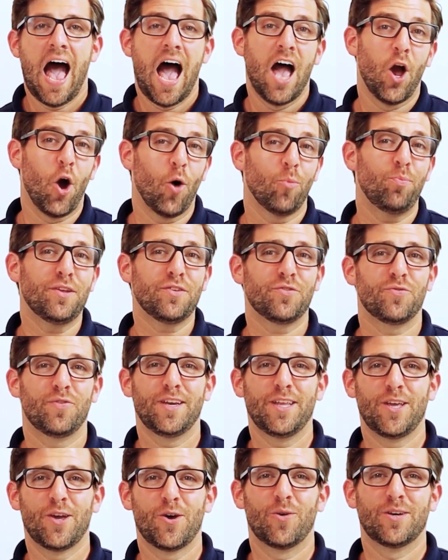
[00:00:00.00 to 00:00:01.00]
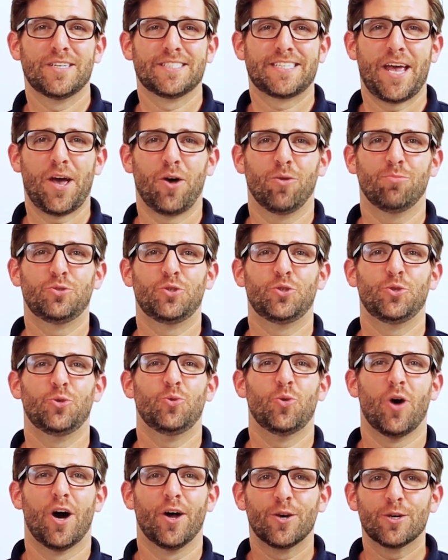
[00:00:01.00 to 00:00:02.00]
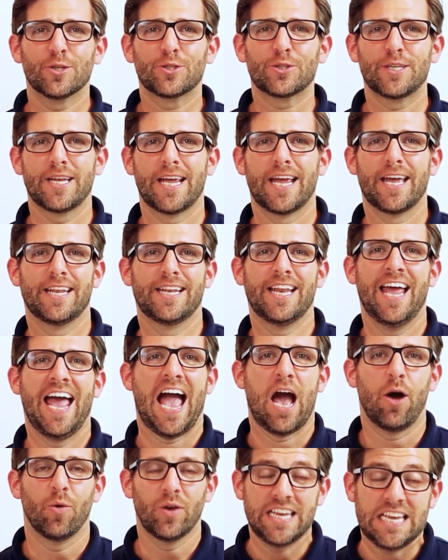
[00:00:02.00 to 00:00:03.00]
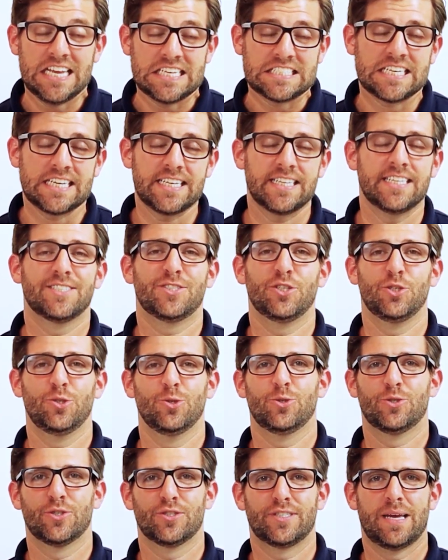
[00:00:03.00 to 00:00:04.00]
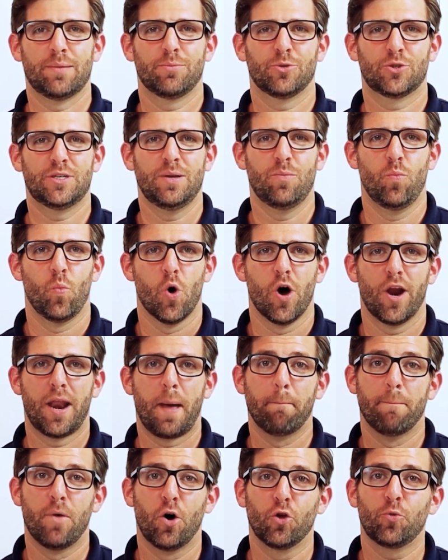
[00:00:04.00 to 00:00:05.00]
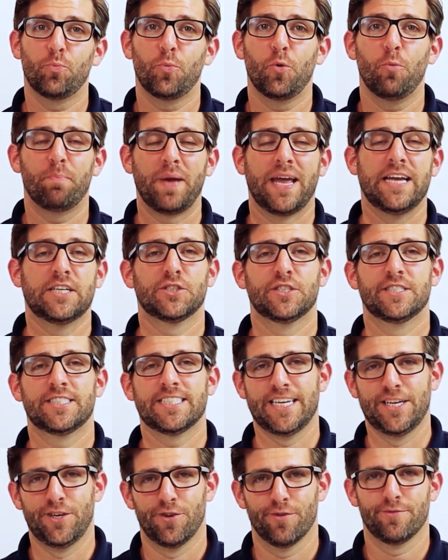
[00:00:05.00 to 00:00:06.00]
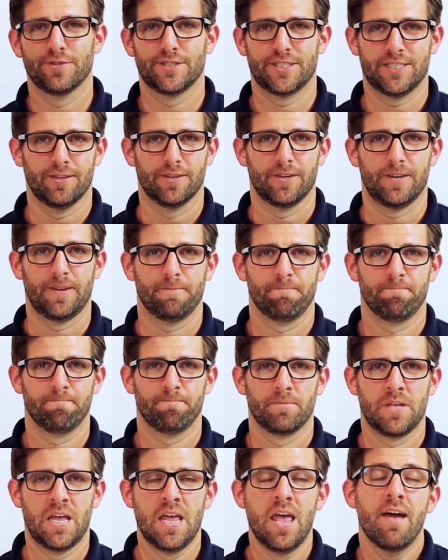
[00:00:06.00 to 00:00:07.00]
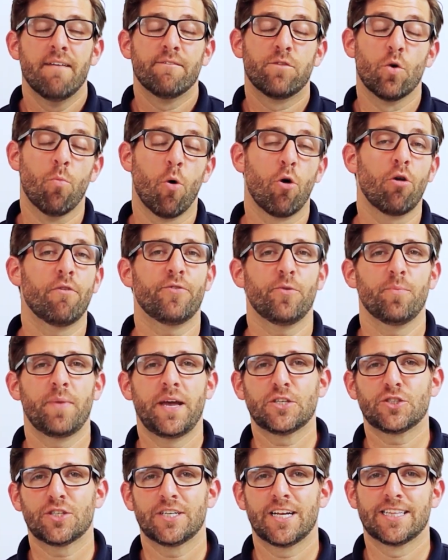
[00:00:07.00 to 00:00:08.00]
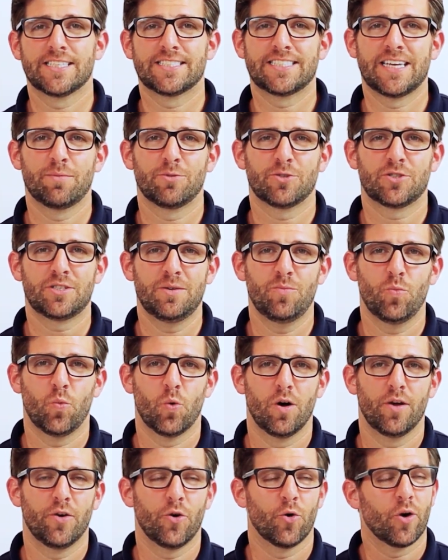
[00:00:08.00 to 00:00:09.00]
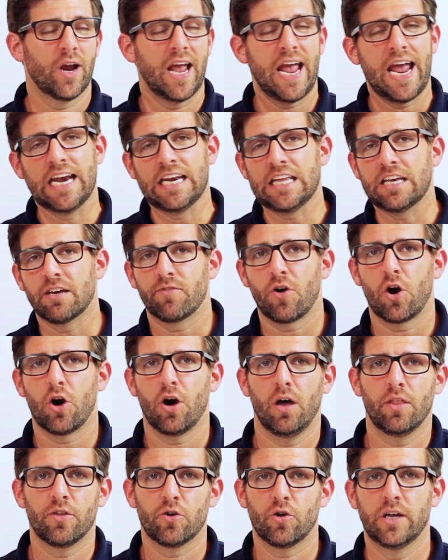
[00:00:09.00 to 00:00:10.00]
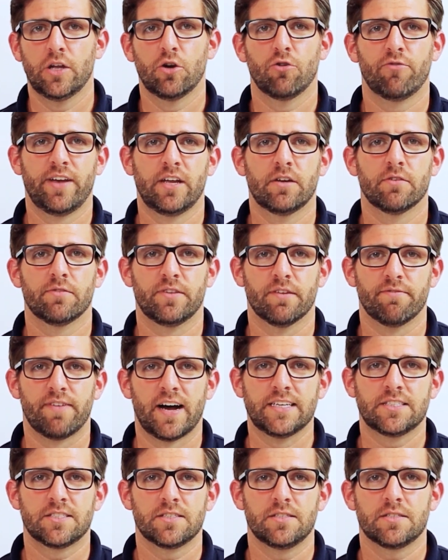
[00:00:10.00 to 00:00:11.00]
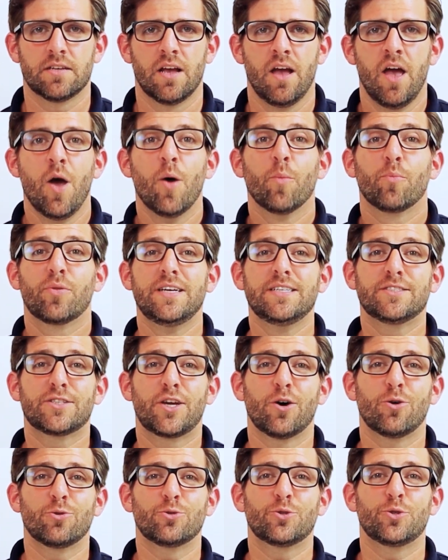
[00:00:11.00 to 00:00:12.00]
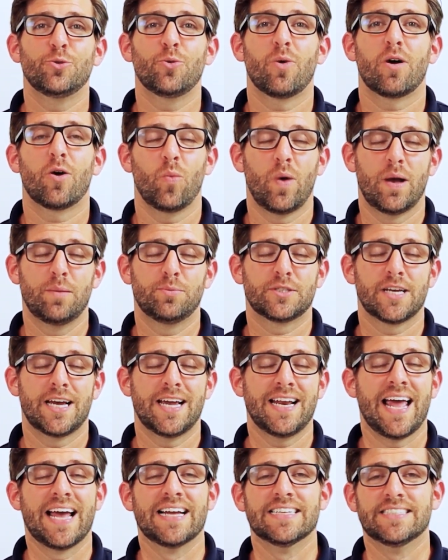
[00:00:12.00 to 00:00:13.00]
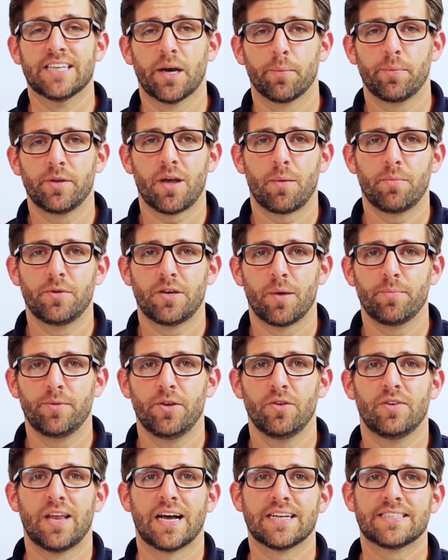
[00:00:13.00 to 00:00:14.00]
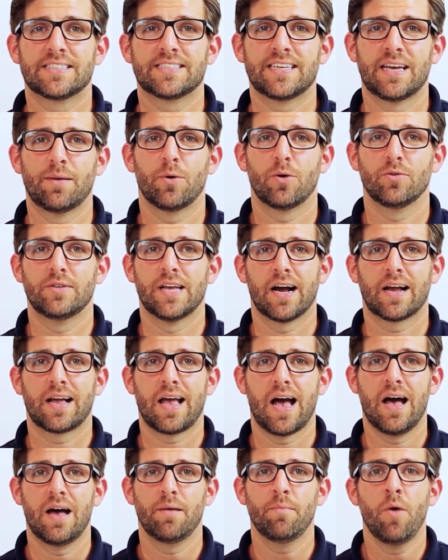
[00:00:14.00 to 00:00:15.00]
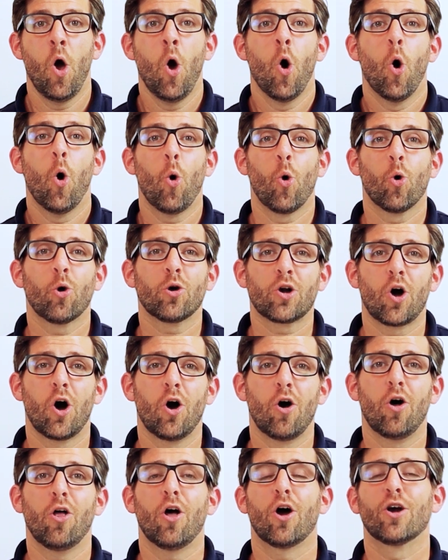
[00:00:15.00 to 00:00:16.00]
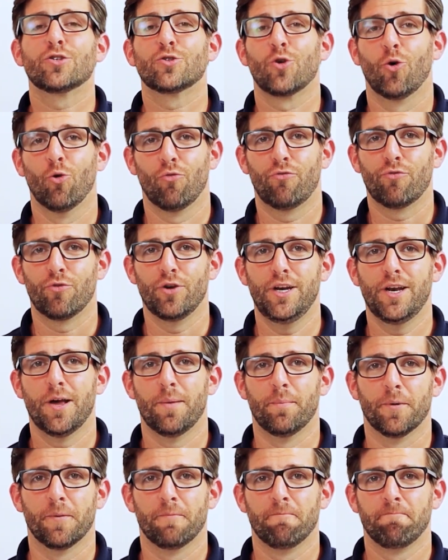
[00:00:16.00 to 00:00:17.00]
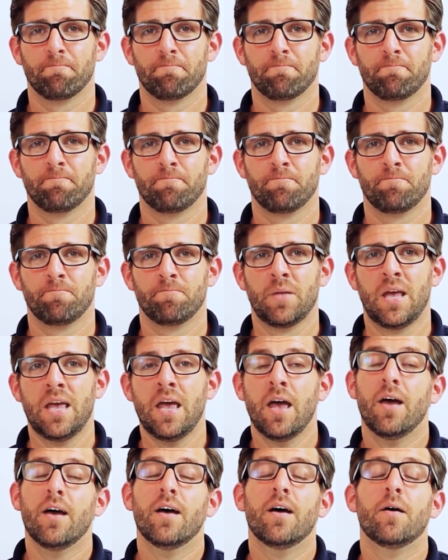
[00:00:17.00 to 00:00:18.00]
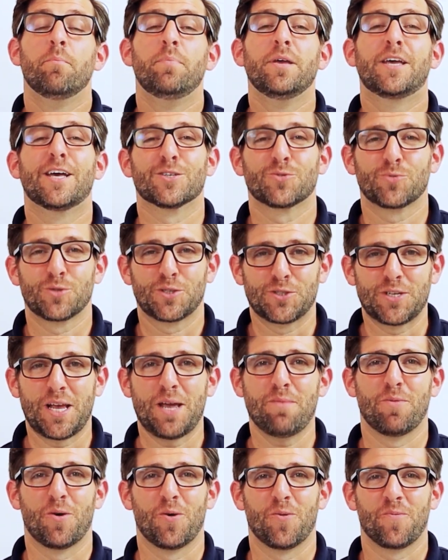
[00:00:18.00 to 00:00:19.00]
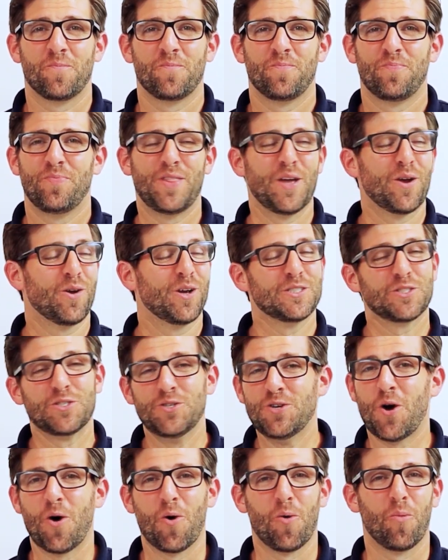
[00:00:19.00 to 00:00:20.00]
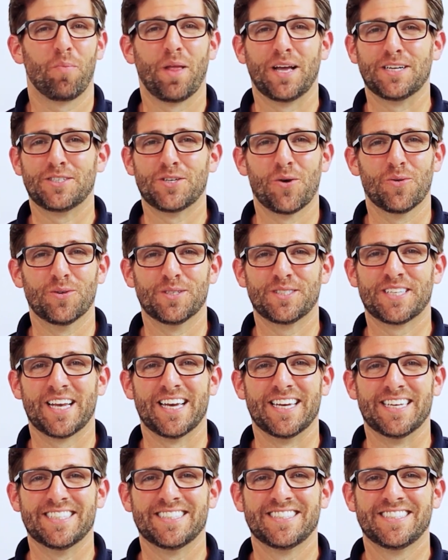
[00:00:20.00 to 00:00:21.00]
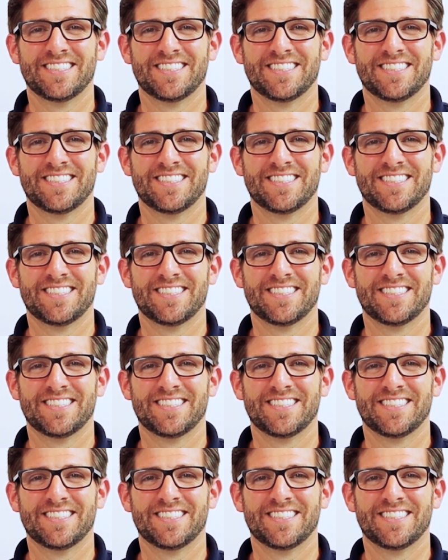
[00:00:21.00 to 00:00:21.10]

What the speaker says: I hope this video has helped you understand how easy it is to use the SaeboStim One on multiple patients in your facility. For more information on the SaeboStim One or any of our other innovative devices, please go to our website at www.saebo.com or call our toll-free number. Because with Saebo, there is no plateau in sight.